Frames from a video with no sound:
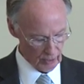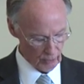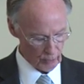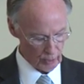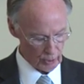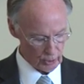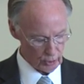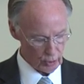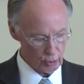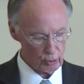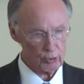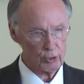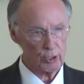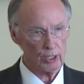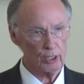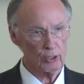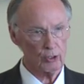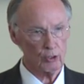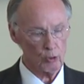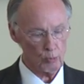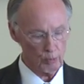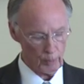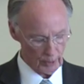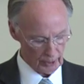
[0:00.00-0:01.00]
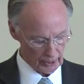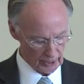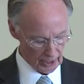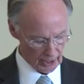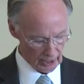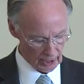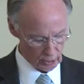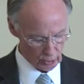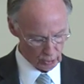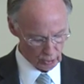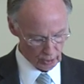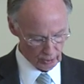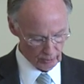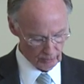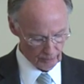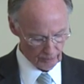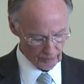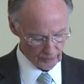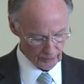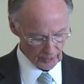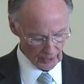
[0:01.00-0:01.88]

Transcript: reducing duplication,